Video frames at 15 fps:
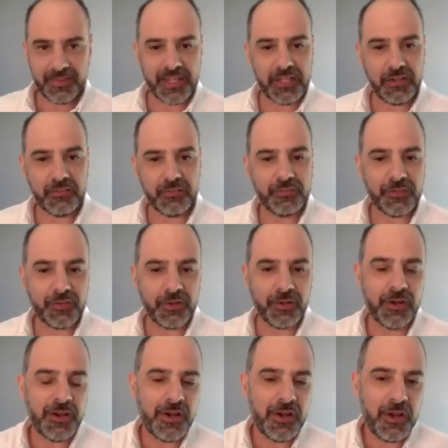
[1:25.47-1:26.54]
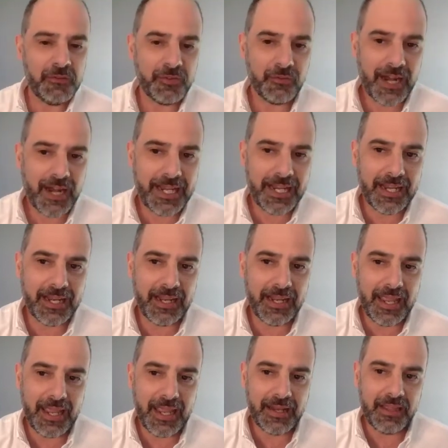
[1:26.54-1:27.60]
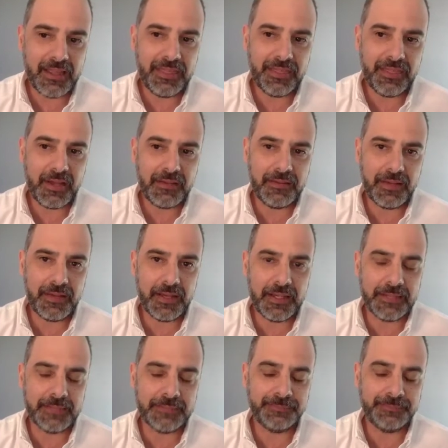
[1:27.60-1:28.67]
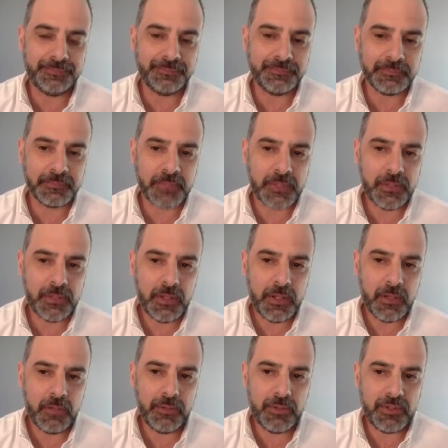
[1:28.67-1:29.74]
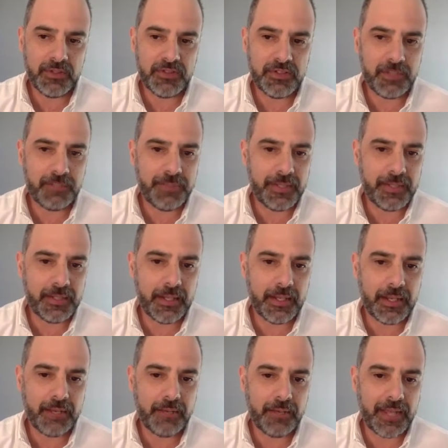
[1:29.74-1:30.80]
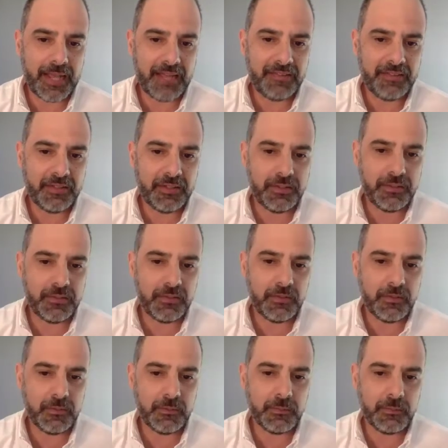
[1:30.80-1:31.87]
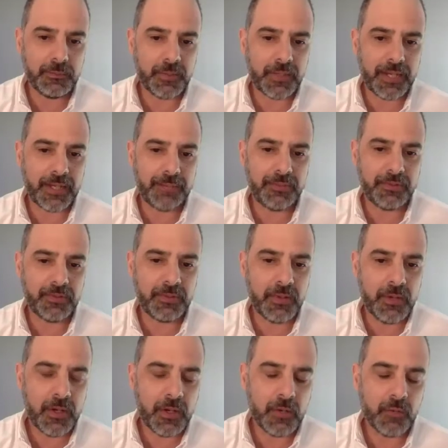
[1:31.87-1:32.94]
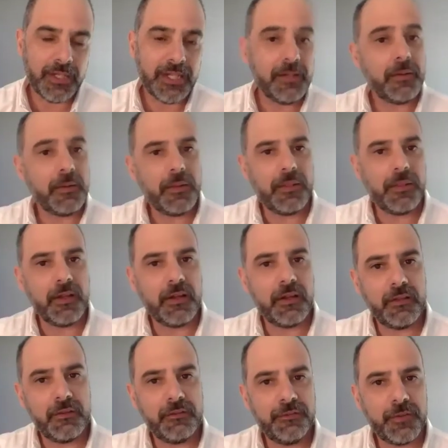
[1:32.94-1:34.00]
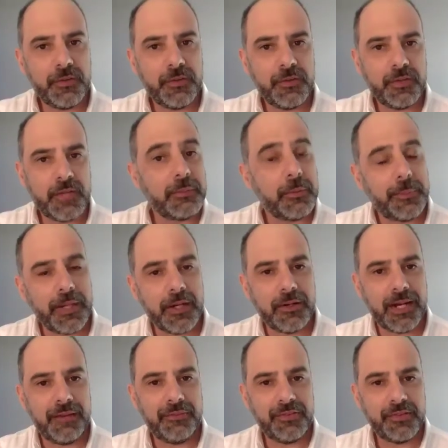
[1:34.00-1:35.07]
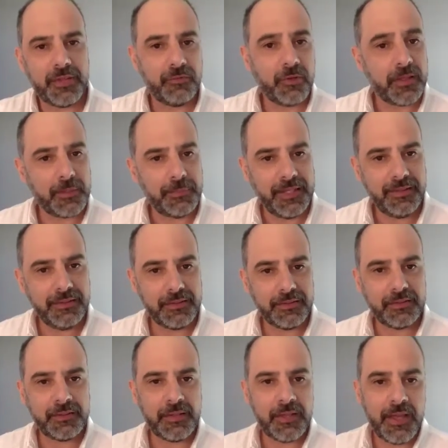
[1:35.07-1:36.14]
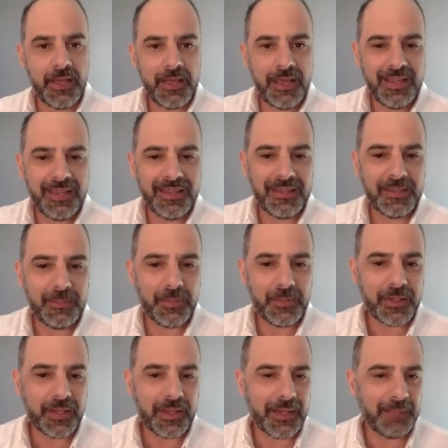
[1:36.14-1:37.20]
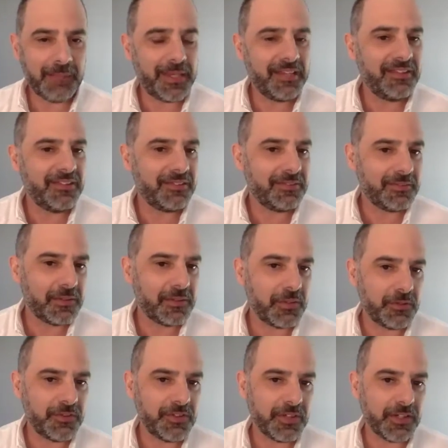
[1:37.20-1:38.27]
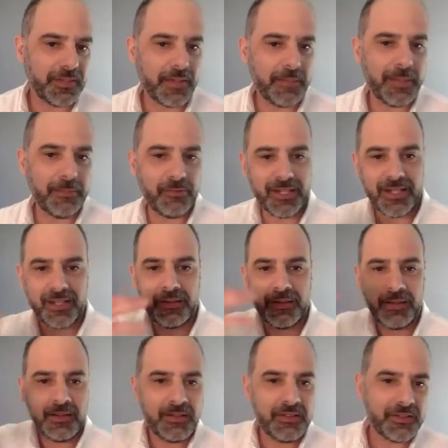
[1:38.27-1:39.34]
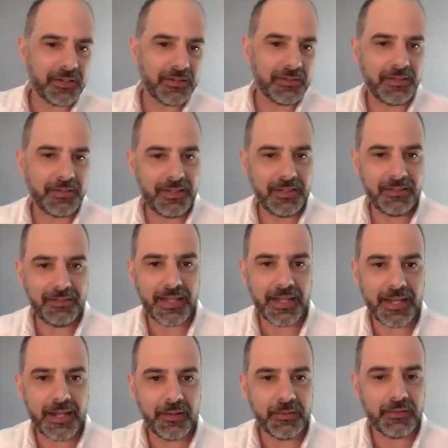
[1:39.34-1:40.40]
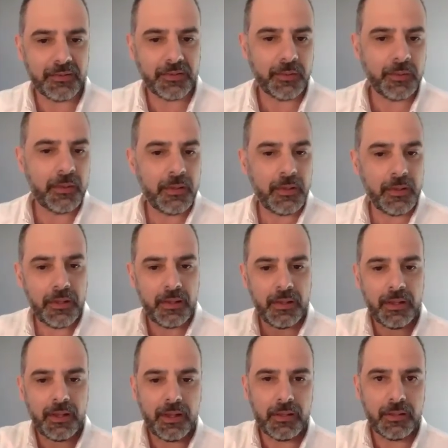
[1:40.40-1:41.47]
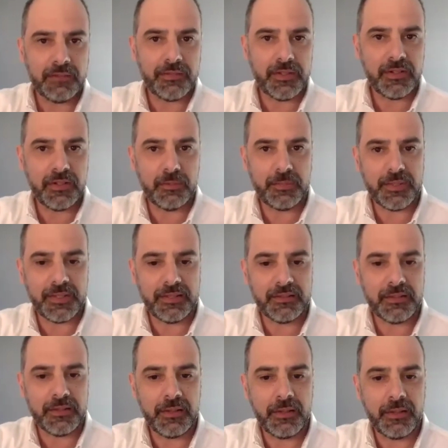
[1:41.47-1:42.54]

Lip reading: Thank you for writing it. And I thought we would just jump in and I would ask you to perhaps read the first couple paragraphs of one of the pieces in the book, Base Culture, and then maybe we can start to tease that out. So I'll leave it to you, please.